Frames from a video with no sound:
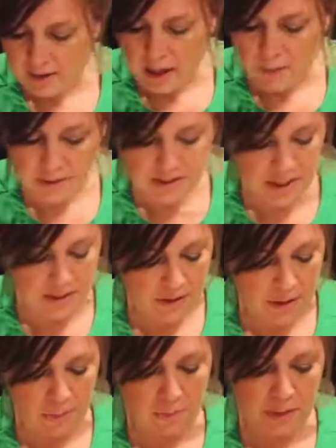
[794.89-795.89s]
I will say
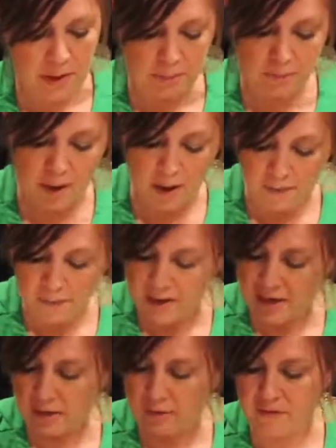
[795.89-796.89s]
they probably
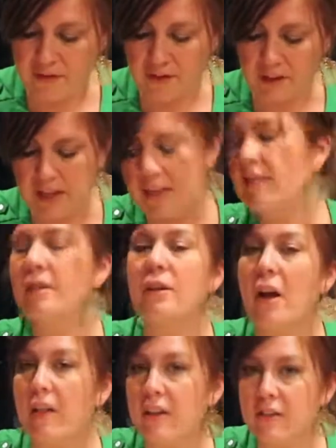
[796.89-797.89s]
don't feel like, they're
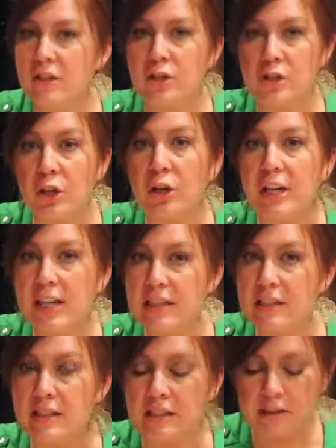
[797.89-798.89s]
not like the
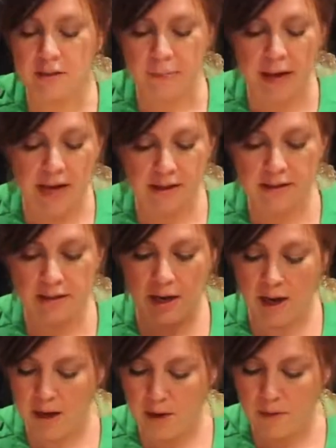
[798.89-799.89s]
sturdiest packs that
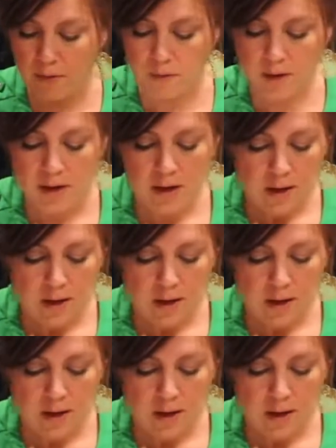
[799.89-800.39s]
I own,